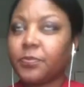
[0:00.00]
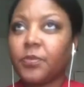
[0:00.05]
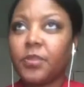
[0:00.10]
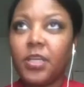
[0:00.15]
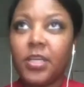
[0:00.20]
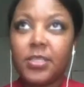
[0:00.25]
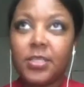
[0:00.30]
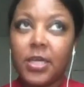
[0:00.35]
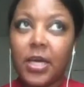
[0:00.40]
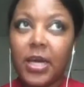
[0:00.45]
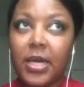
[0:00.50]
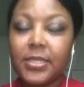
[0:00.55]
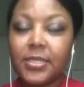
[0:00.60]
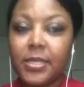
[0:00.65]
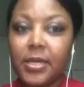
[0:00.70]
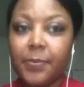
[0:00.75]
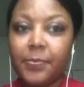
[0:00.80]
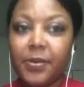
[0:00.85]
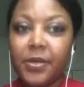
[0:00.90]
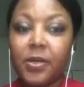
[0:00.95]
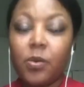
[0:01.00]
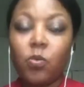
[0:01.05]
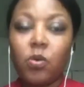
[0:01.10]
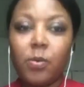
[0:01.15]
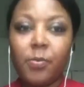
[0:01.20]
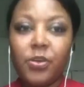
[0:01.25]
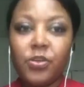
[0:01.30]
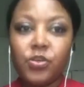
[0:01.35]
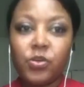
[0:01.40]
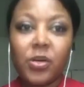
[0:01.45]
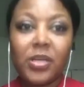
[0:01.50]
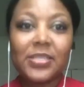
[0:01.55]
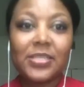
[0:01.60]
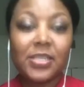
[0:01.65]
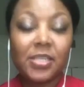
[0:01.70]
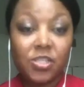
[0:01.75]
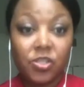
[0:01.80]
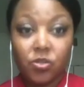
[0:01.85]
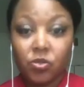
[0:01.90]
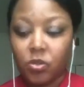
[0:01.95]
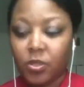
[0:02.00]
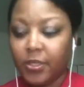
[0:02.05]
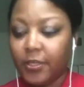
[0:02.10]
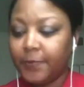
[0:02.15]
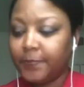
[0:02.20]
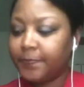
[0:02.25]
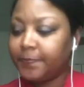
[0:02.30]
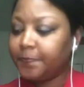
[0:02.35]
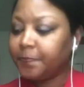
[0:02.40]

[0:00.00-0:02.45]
It's a hot topic, and I want to make sure I touched on it.